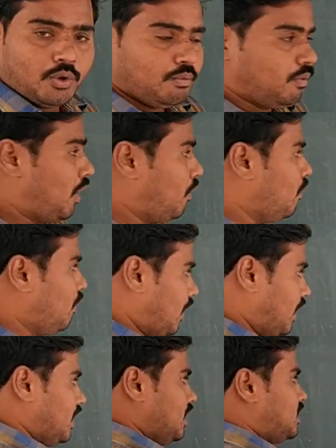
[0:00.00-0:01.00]
When
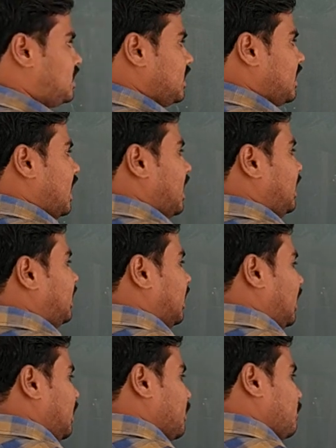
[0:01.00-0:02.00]
incident
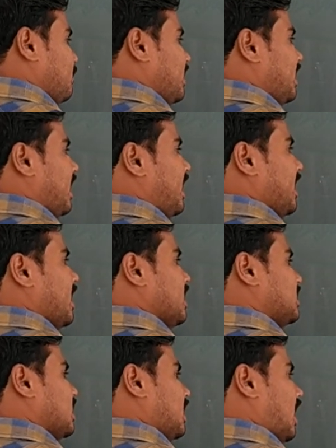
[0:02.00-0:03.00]
UV
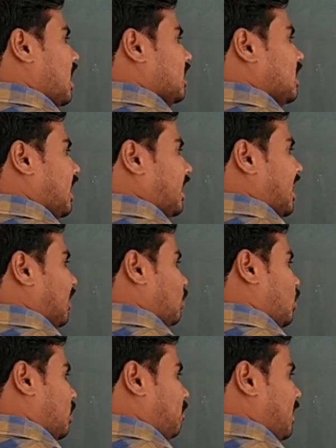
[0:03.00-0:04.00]
radiation on the
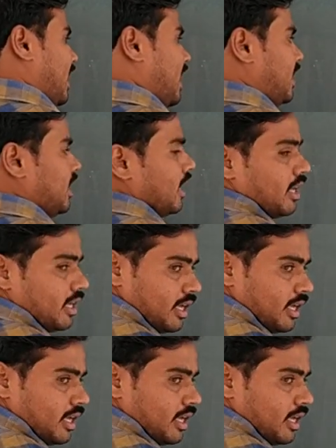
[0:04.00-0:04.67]
cathode plate,